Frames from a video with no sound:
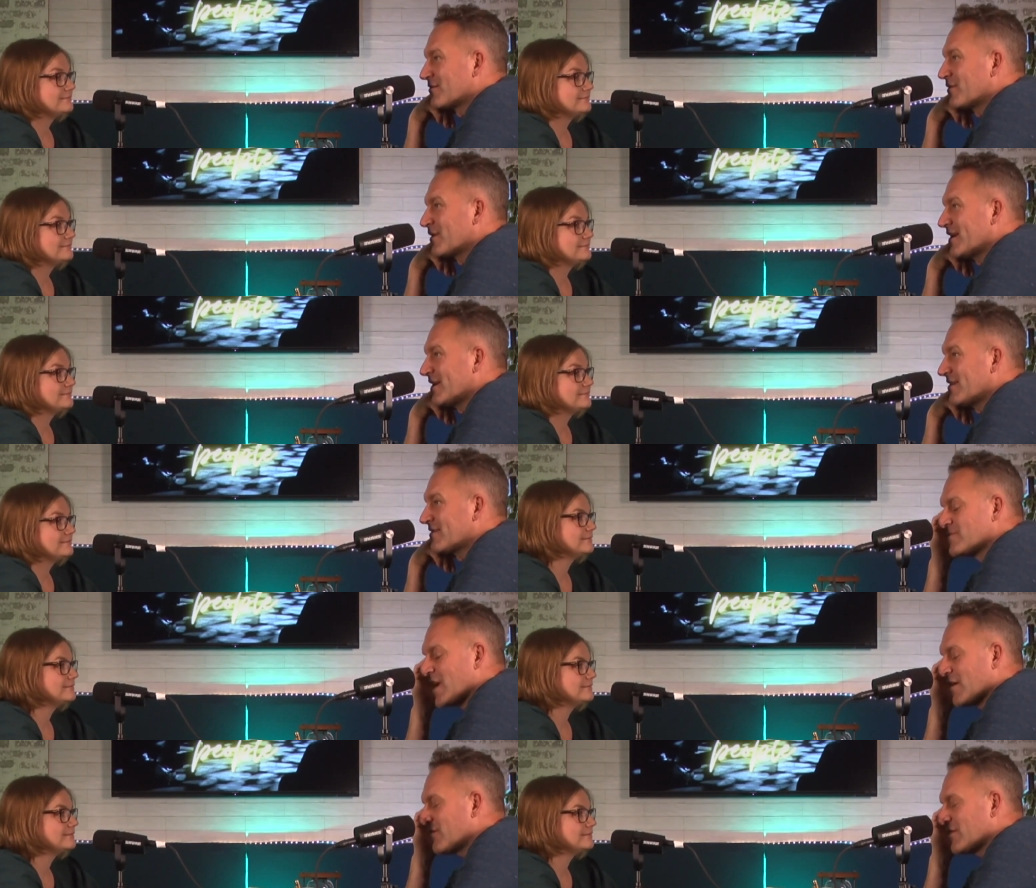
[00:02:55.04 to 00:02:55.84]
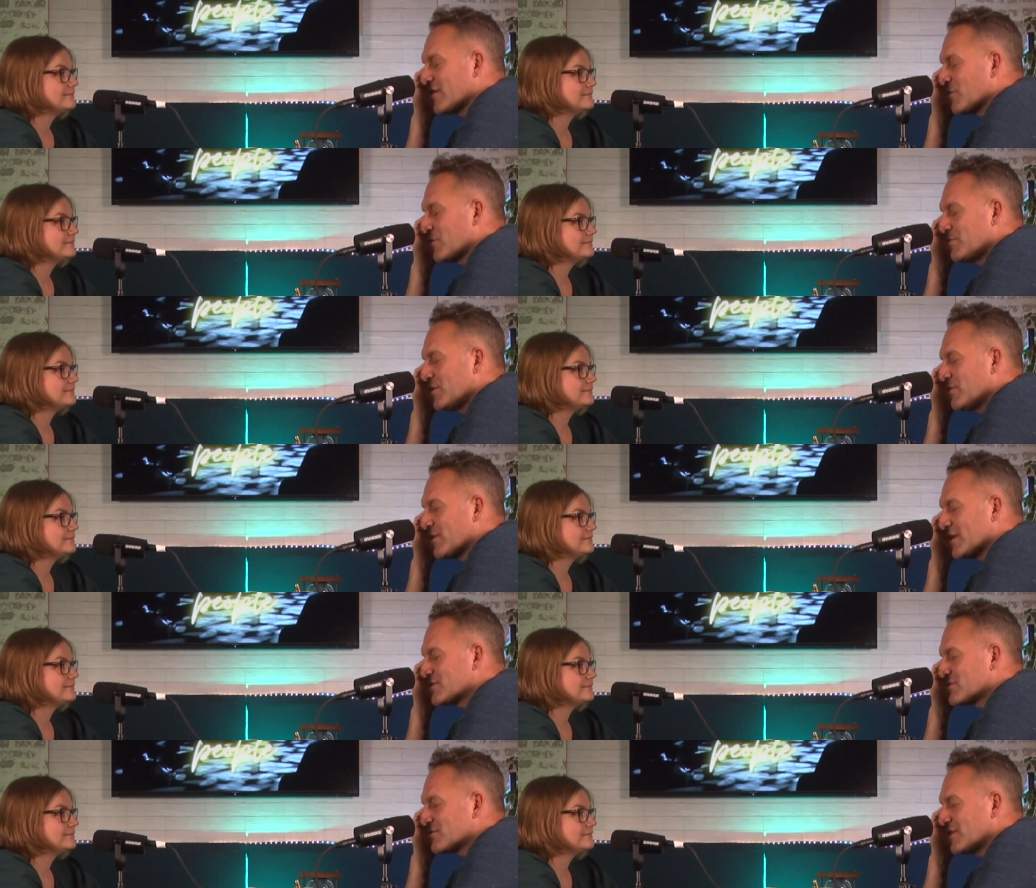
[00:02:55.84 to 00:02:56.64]
Speaker 1: ways. Everything would be
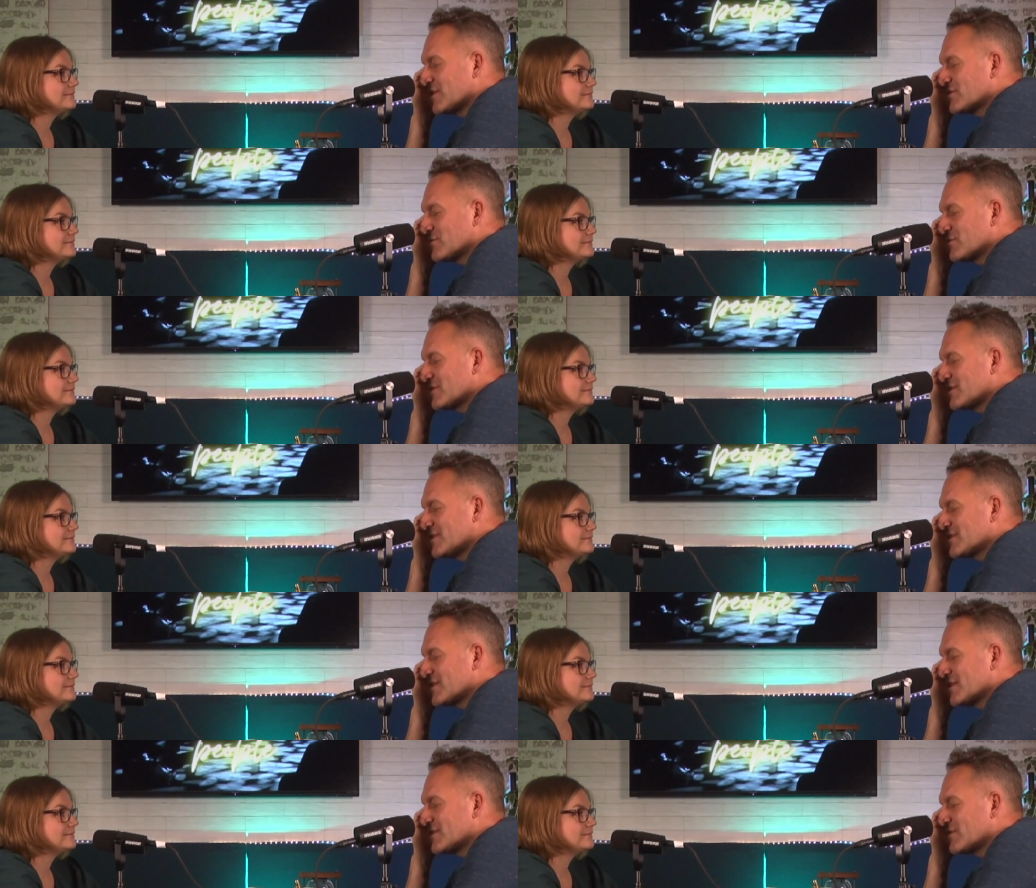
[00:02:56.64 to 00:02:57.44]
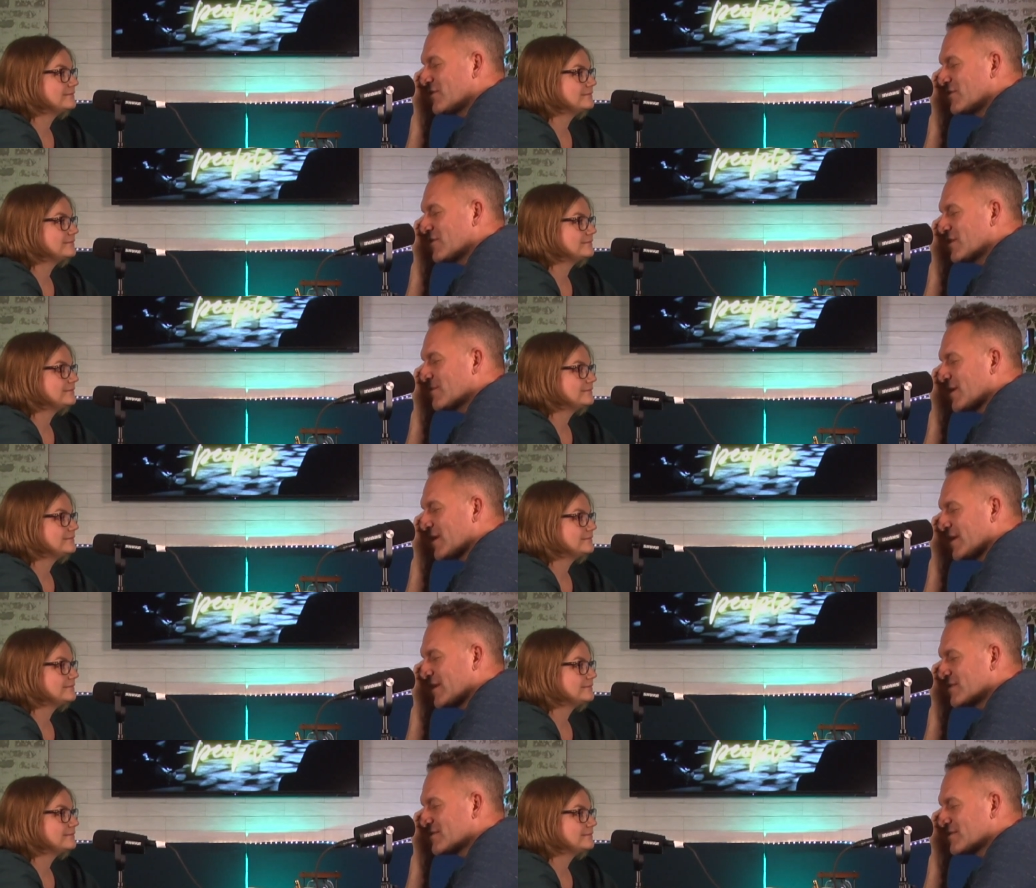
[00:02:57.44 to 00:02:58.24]
restoration with these kids. If you think about it,
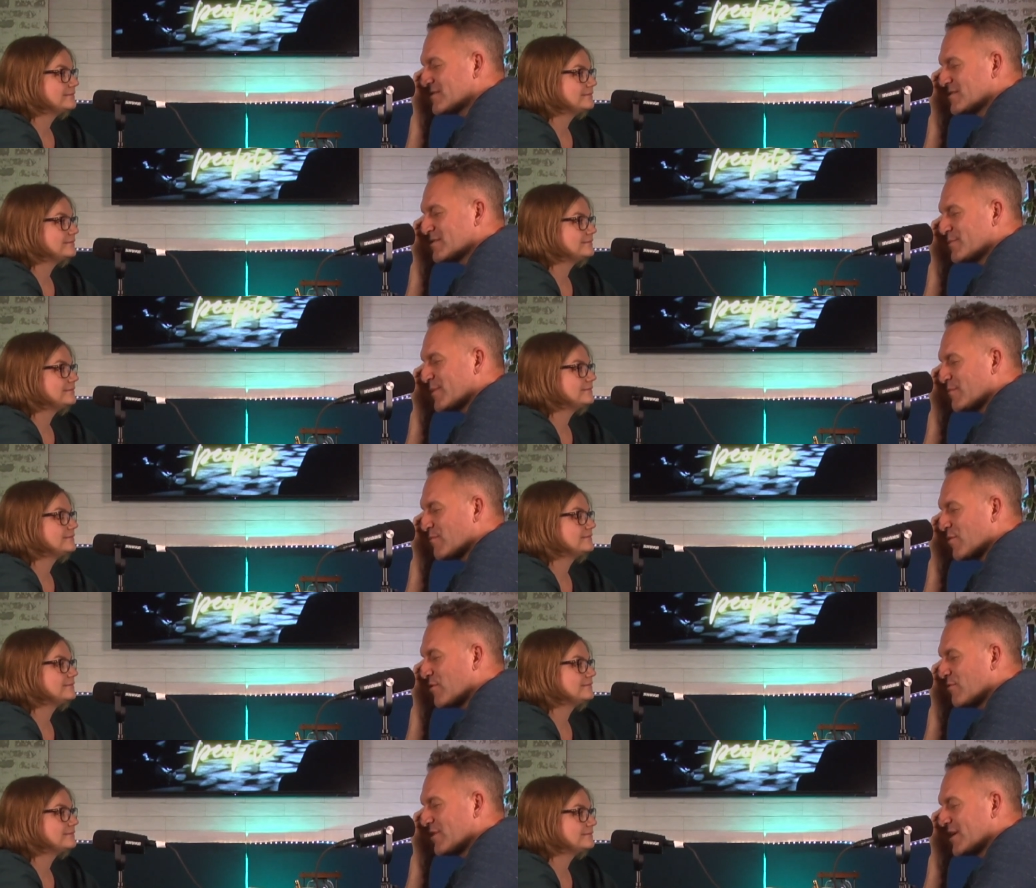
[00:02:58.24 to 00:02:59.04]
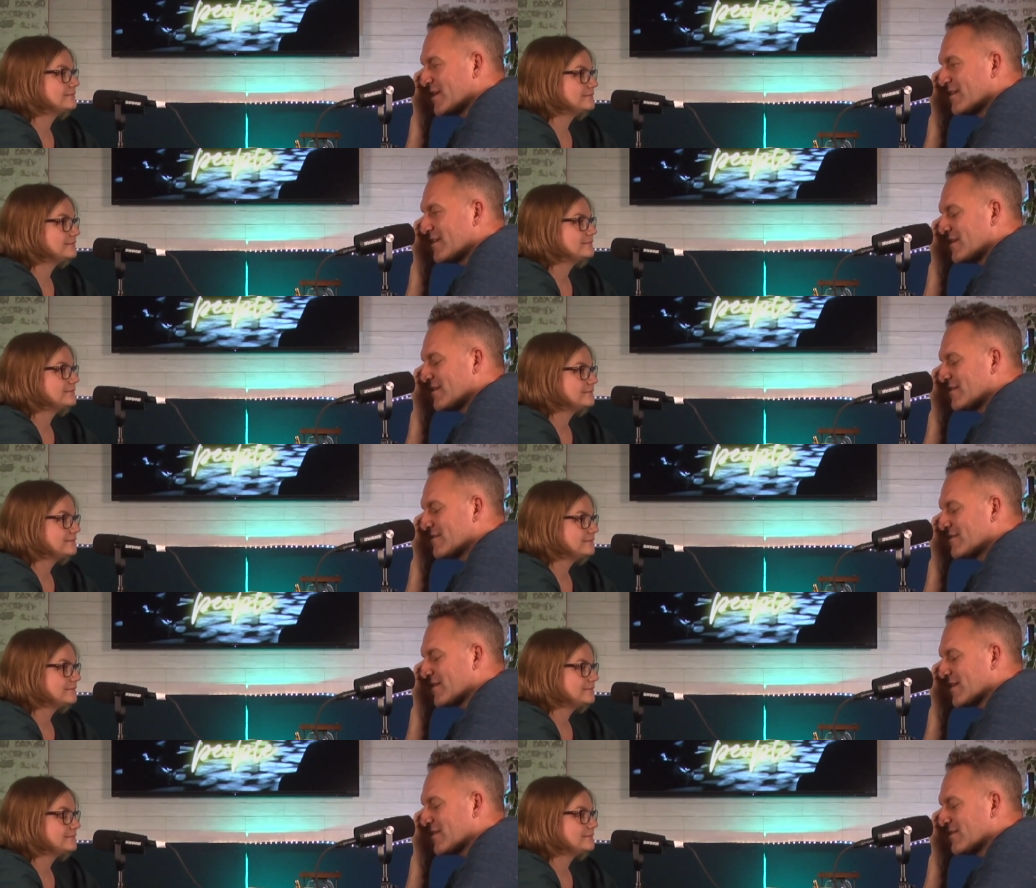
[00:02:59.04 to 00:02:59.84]
innocence has been broken,
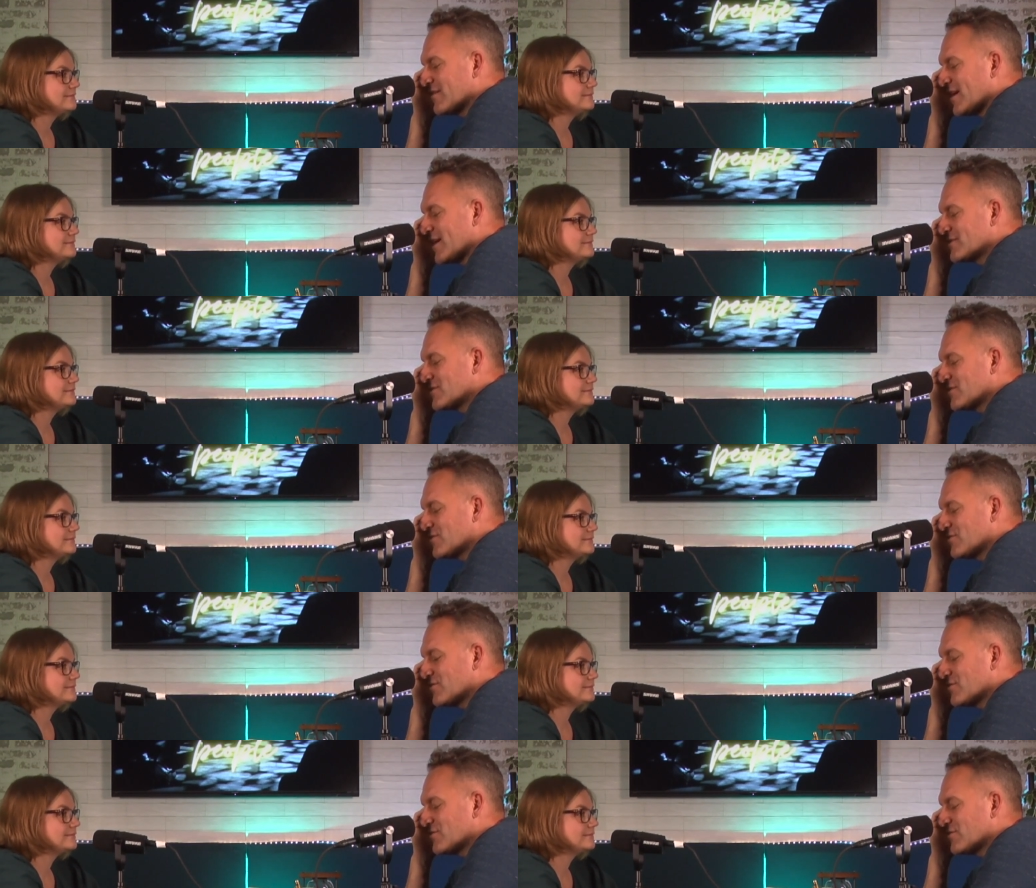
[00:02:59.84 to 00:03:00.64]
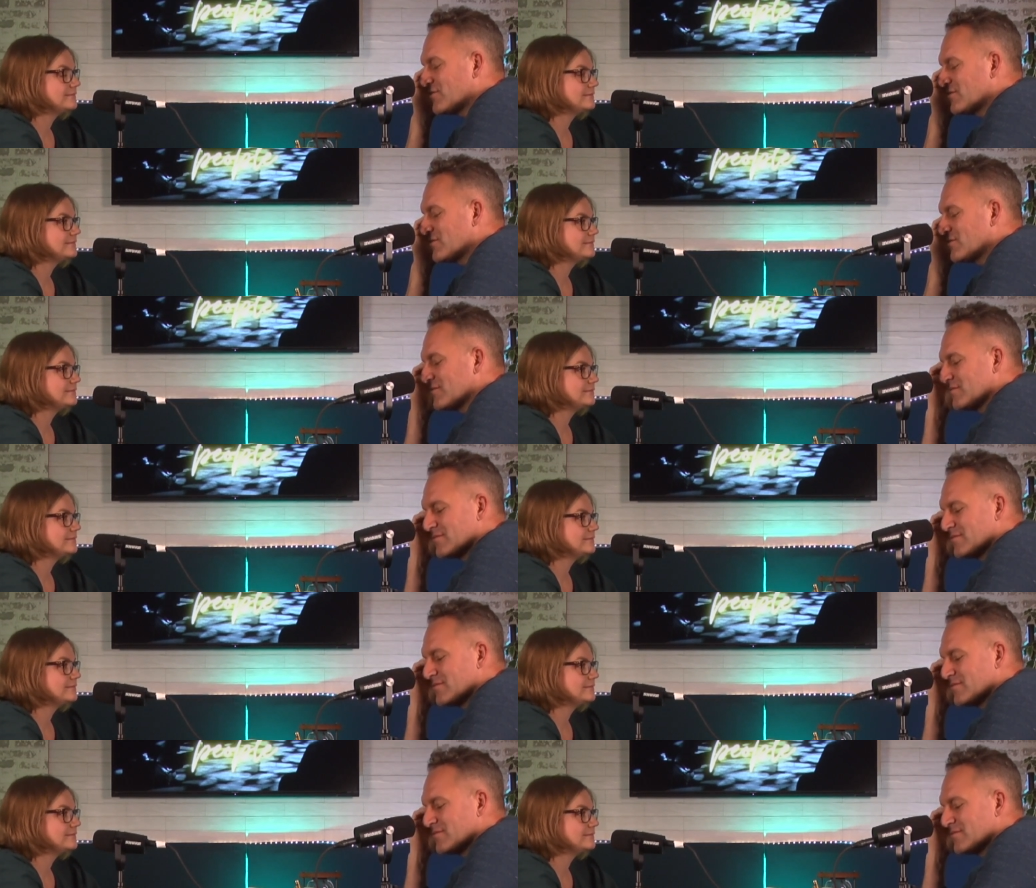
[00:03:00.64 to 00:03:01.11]
psychological